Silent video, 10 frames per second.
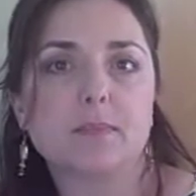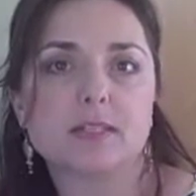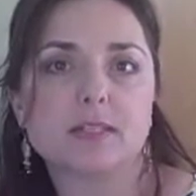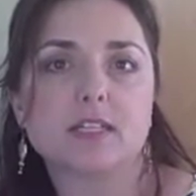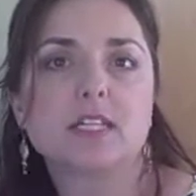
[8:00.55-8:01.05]

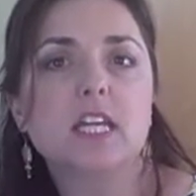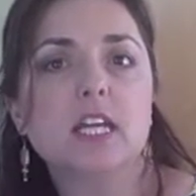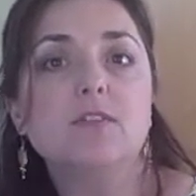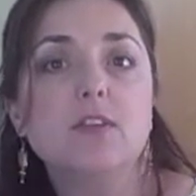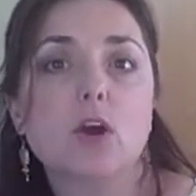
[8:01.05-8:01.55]
business,
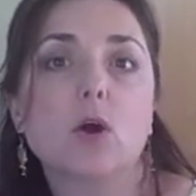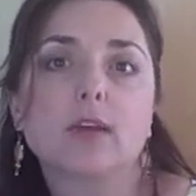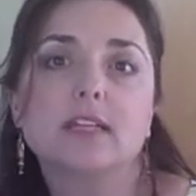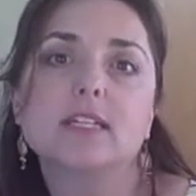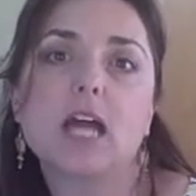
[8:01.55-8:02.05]
even though
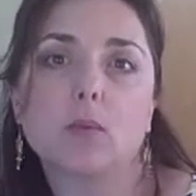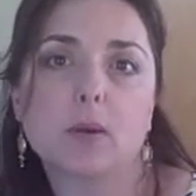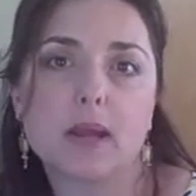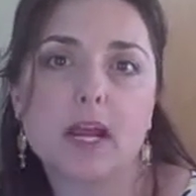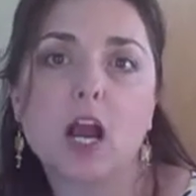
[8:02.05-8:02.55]
that's not
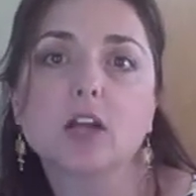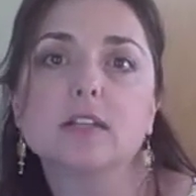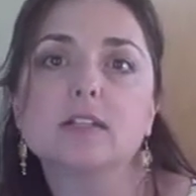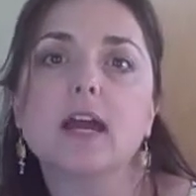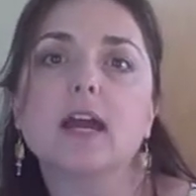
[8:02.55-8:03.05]
where my heart
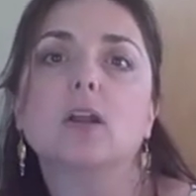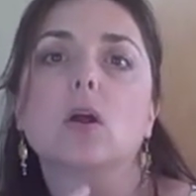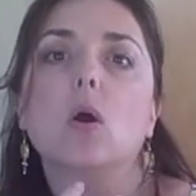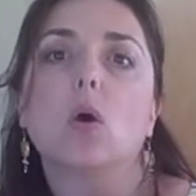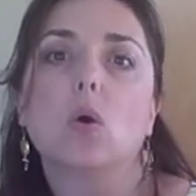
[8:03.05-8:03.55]
is at
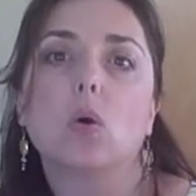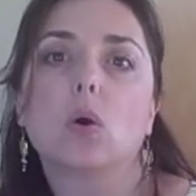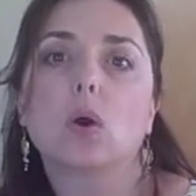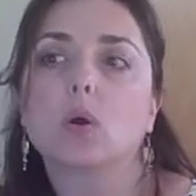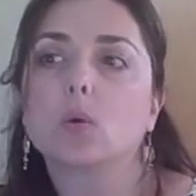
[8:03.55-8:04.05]

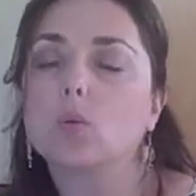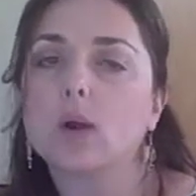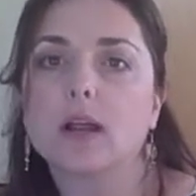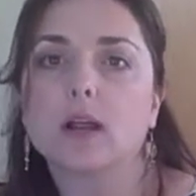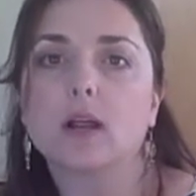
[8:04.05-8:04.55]
or
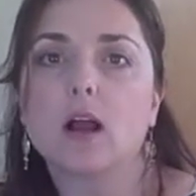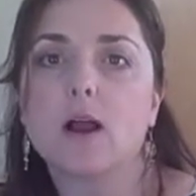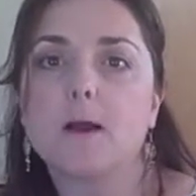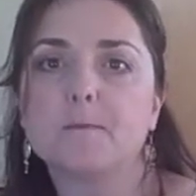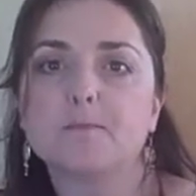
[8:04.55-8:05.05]
where
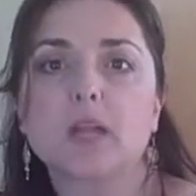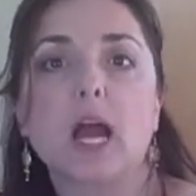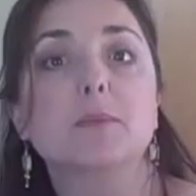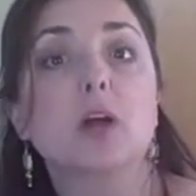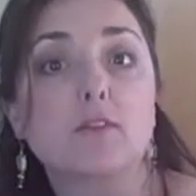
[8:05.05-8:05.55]

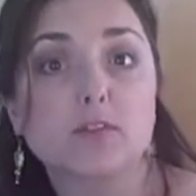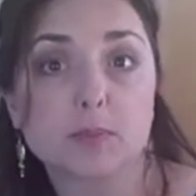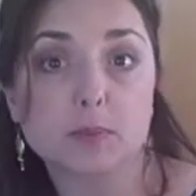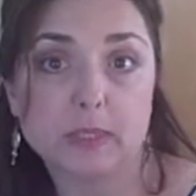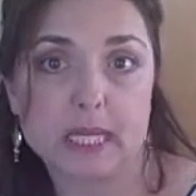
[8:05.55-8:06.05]
I'm
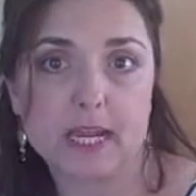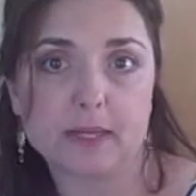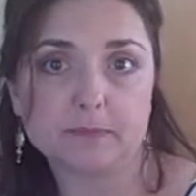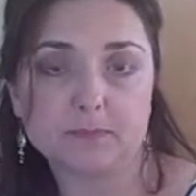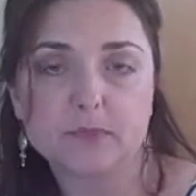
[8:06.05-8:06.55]
comfortable
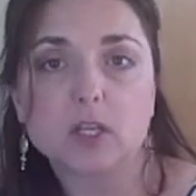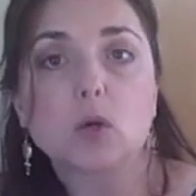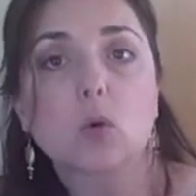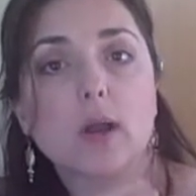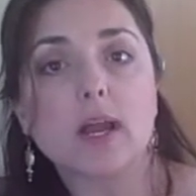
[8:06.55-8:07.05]
playing?
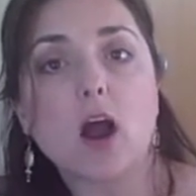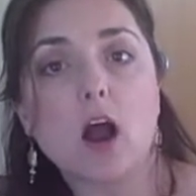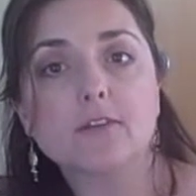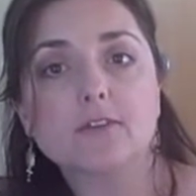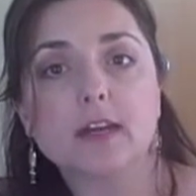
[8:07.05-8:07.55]
Quite
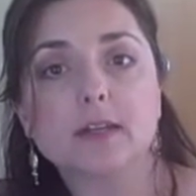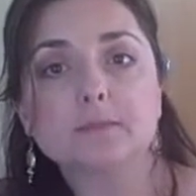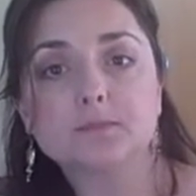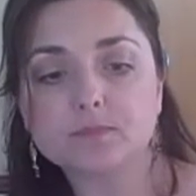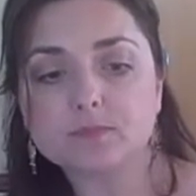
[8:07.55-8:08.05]
often,
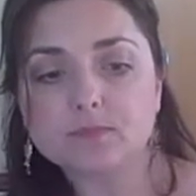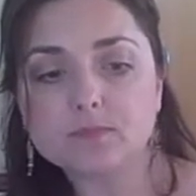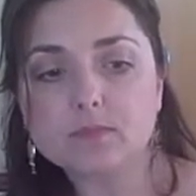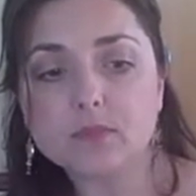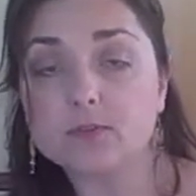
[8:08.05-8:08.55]

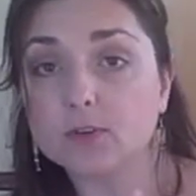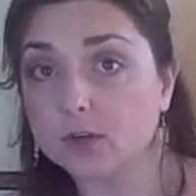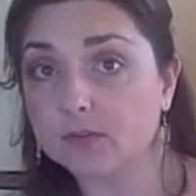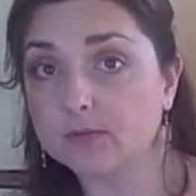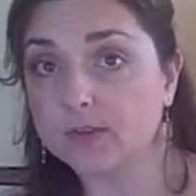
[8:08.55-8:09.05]

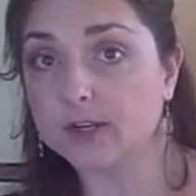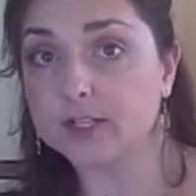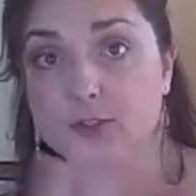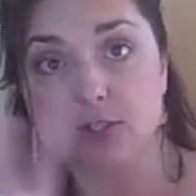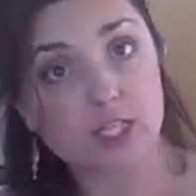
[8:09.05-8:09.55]
for very
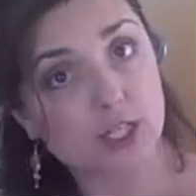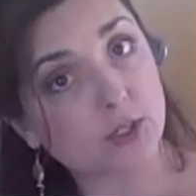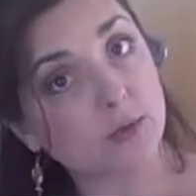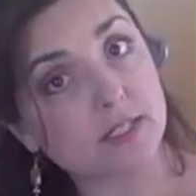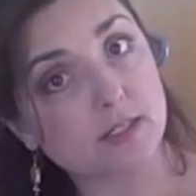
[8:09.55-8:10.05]

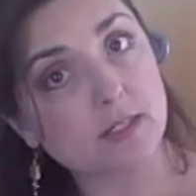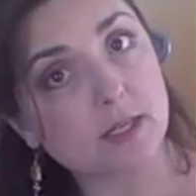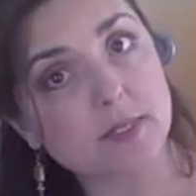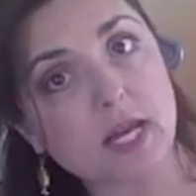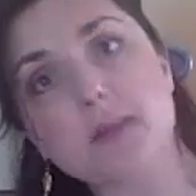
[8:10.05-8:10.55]
strategic reasons
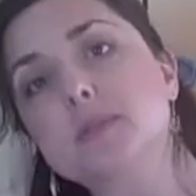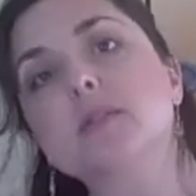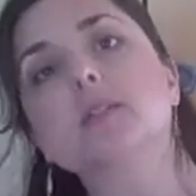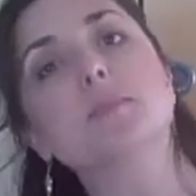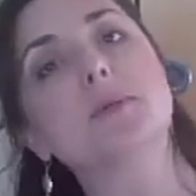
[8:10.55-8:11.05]
sometimes,
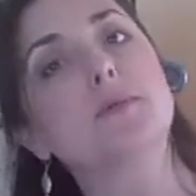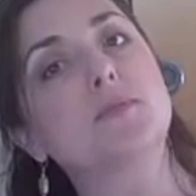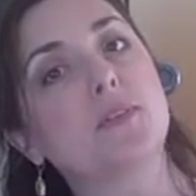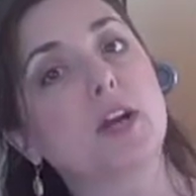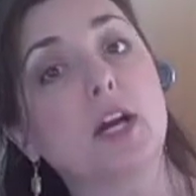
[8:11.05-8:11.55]
and sometimes
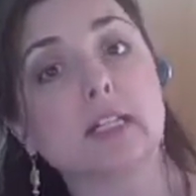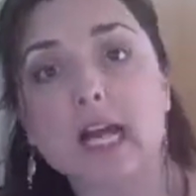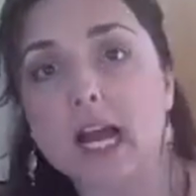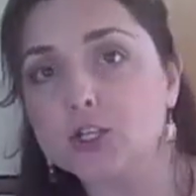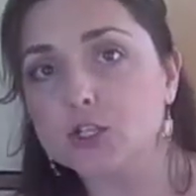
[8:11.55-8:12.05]
for very
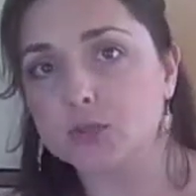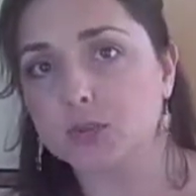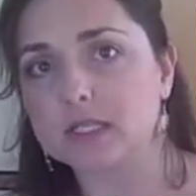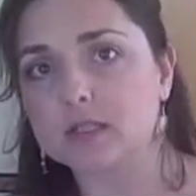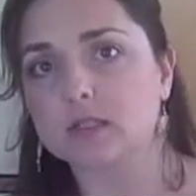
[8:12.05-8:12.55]
unconscious
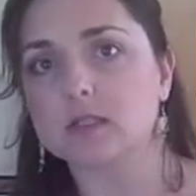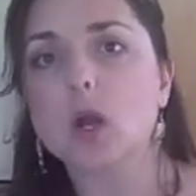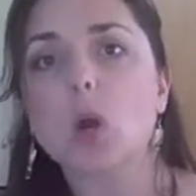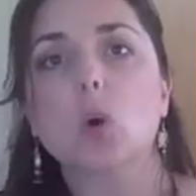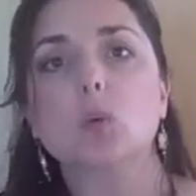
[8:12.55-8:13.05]
reasons,
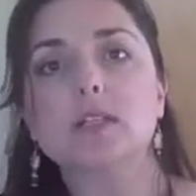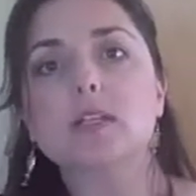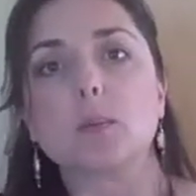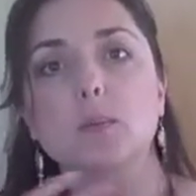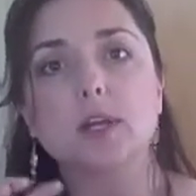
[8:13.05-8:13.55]
we
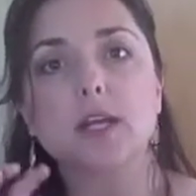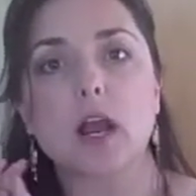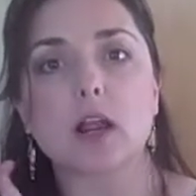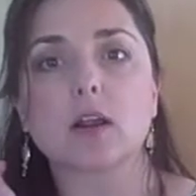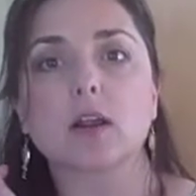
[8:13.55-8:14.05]
start putting
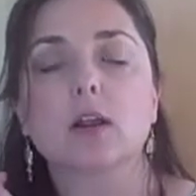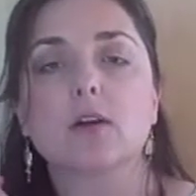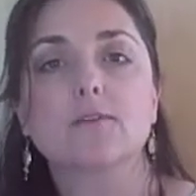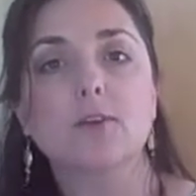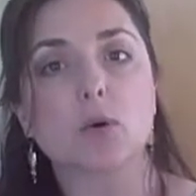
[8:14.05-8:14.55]
our
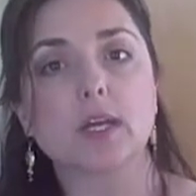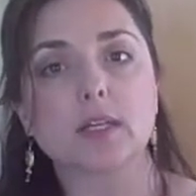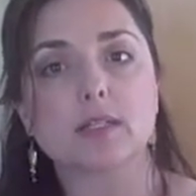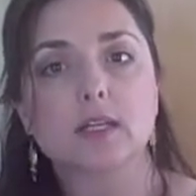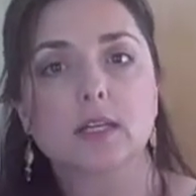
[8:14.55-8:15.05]

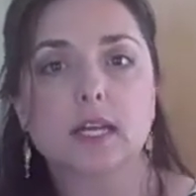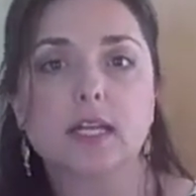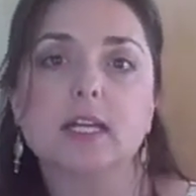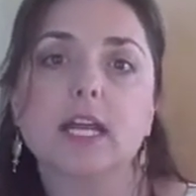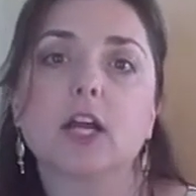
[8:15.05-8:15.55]
focus
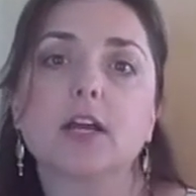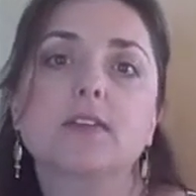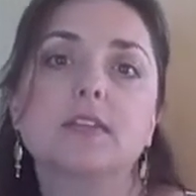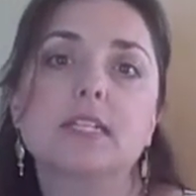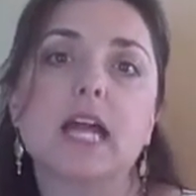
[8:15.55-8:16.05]
in an area
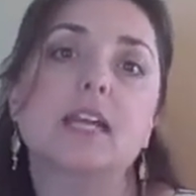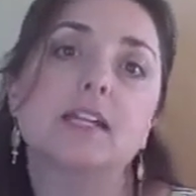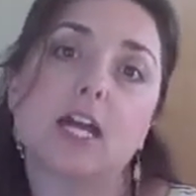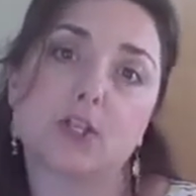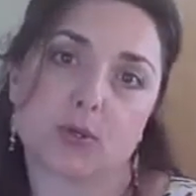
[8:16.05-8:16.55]
that's not
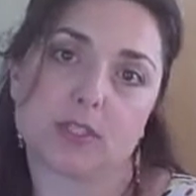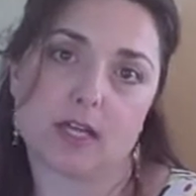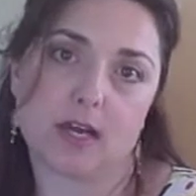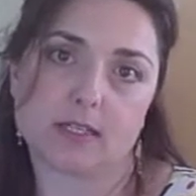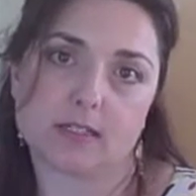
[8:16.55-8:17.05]
natural
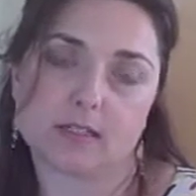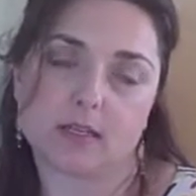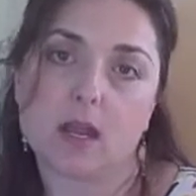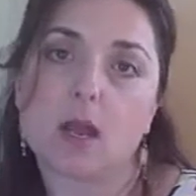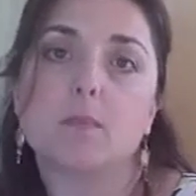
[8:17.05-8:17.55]
to us.
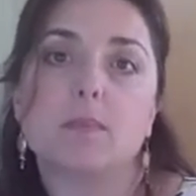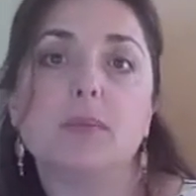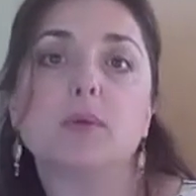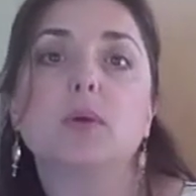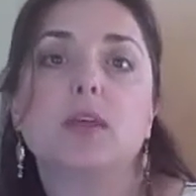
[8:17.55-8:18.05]

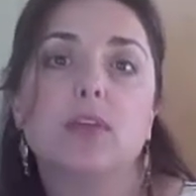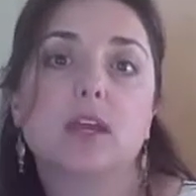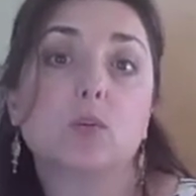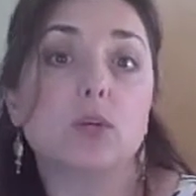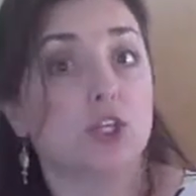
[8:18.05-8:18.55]
Maybe we
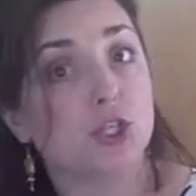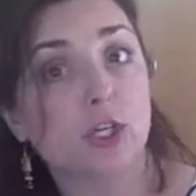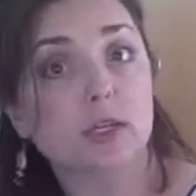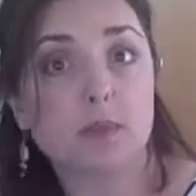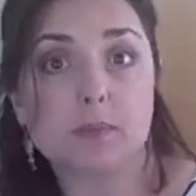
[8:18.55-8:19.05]
think we
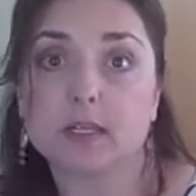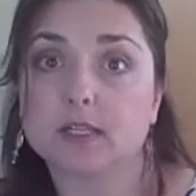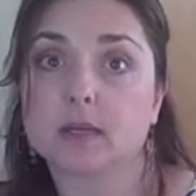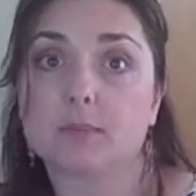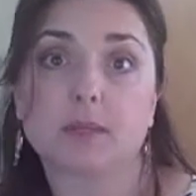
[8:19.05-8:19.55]
should be
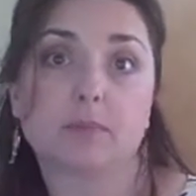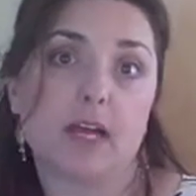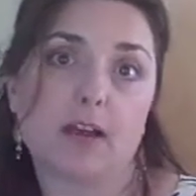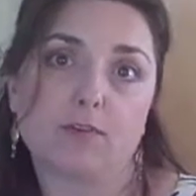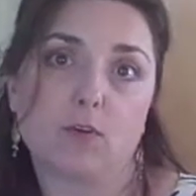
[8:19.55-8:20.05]
building a big
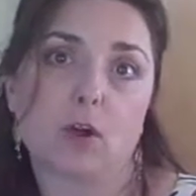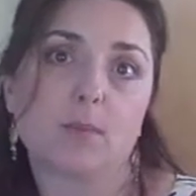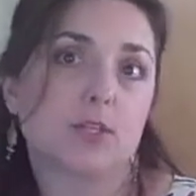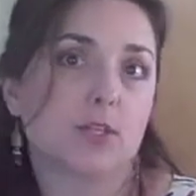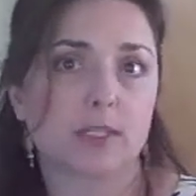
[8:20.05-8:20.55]

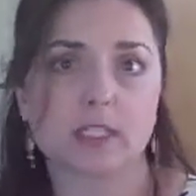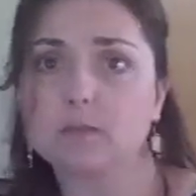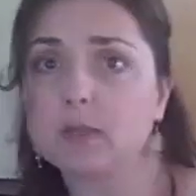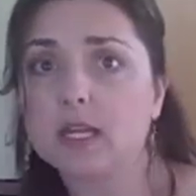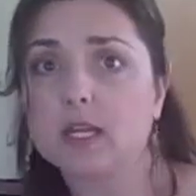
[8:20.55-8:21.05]
platform and doing
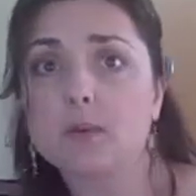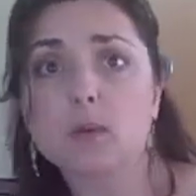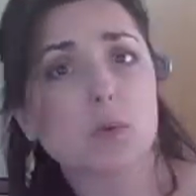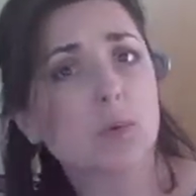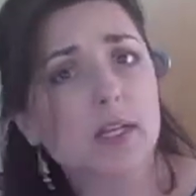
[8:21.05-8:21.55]
speaking,
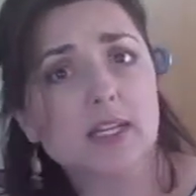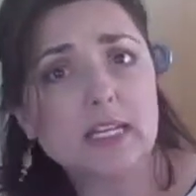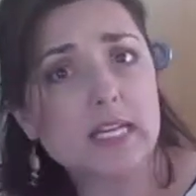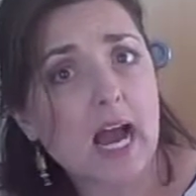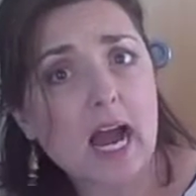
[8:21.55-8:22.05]
but we're really
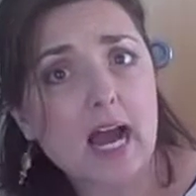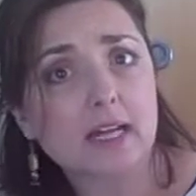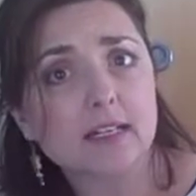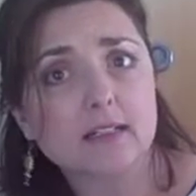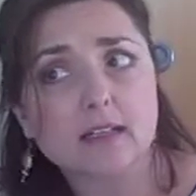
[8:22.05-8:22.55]

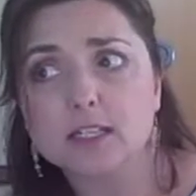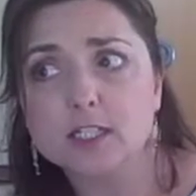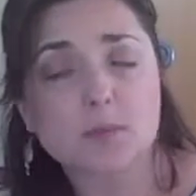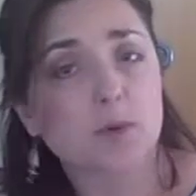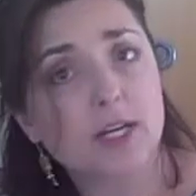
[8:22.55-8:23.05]
not an
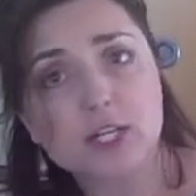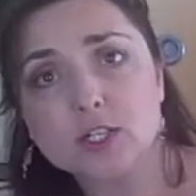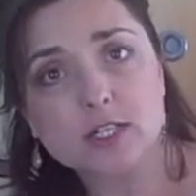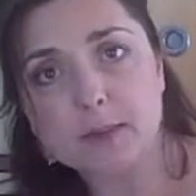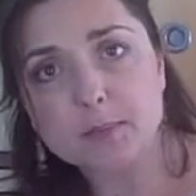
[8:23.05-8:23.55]

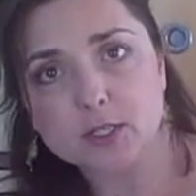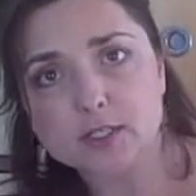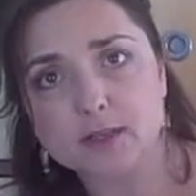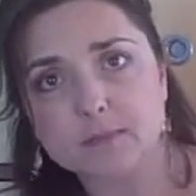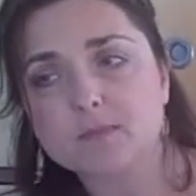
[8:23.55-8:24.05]
inspiration type
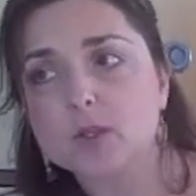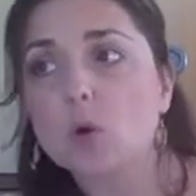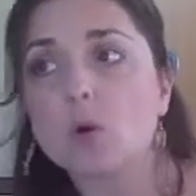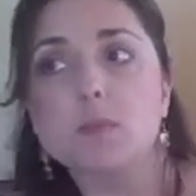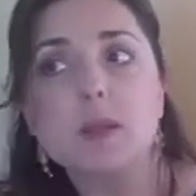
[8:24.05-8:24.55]
person.
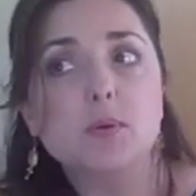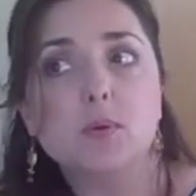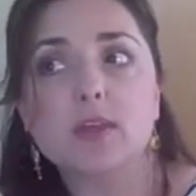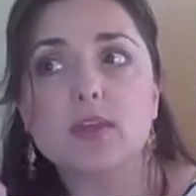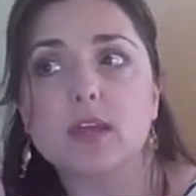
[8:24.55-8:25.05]
Or maybe
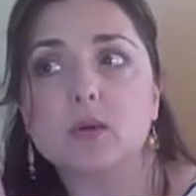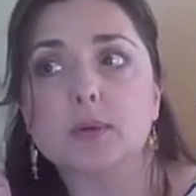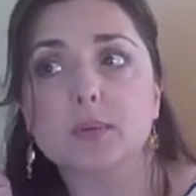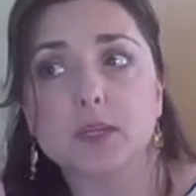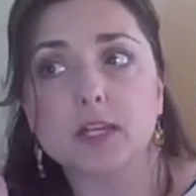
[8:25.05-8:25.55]
we think
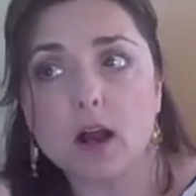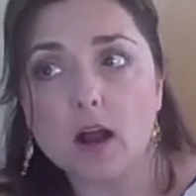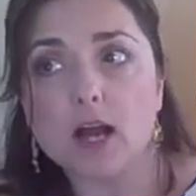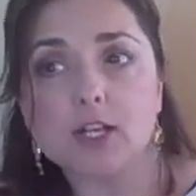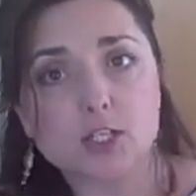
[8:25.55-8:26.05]
we really
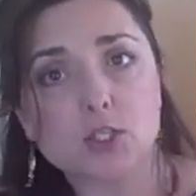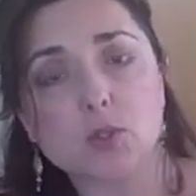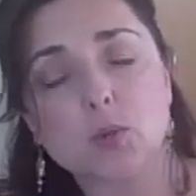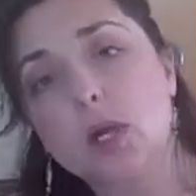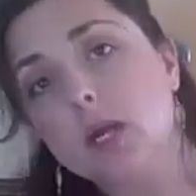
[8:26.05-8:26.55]
ought
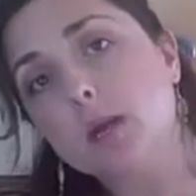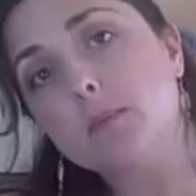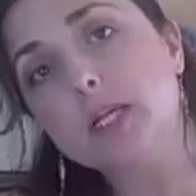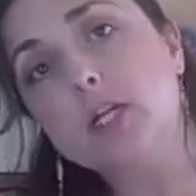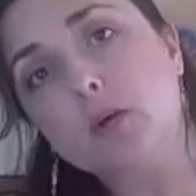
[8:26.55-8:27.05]
to
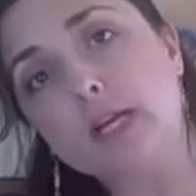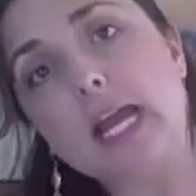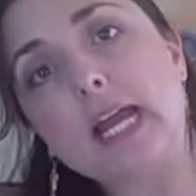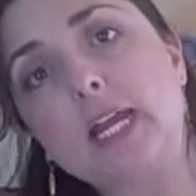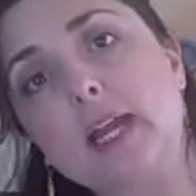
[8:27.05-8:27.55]
be
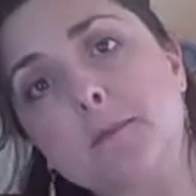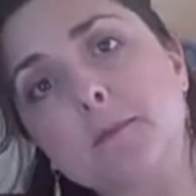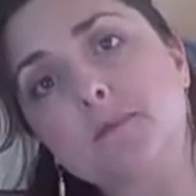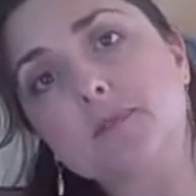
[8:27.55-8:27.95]
creating